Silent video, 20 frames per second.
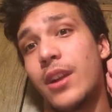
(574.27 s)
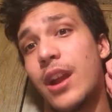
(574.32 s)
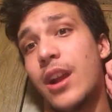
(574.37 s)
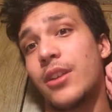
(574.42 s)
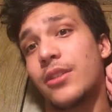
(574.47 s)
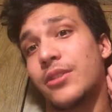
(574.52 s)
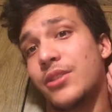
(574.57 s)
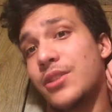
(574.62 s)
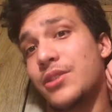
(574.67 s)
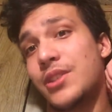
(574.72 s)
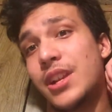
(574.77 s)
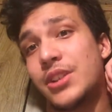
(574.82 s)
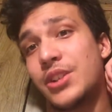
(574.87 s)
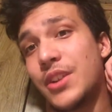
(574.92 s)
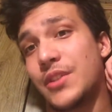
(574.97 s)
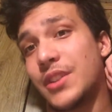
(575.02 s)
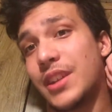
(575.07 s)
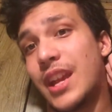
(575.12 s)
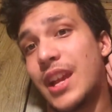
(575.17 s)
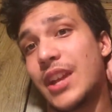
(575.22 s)
character sheet
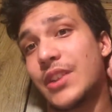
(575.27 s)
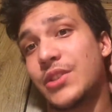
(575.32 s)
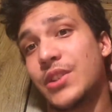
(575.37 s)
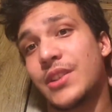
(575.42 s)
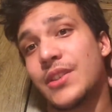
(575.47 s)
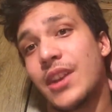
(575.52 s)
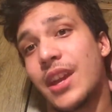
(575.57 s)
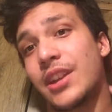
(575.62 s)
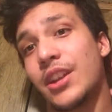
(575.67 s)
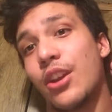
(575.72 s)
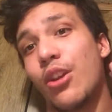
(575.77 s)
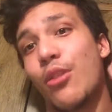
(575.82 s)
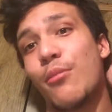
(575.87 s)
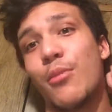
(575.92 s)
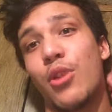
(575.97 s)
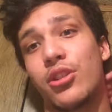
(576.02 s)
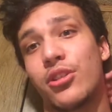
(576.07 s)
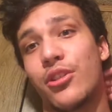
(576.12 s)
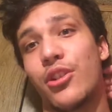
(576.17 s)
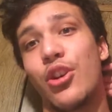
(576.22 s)
just in case you decide to go
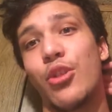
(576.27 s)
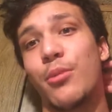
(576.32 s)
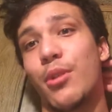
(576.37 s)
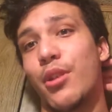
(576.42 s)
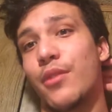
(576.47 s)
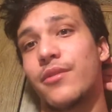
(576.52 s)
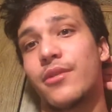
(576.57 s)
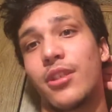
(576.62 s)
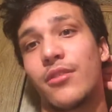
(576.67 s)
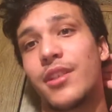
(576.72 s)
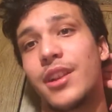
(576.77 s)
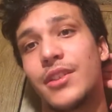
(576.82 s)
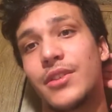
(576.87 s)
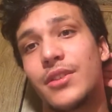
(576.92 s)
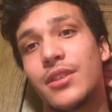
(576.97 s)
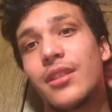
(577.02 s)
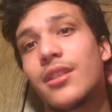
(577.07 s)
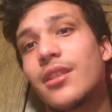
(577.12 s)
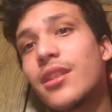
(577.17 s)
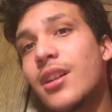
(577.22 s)
murder hobo for no
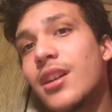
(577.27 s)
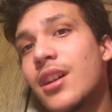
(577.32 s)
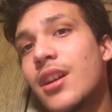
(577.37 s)
reason.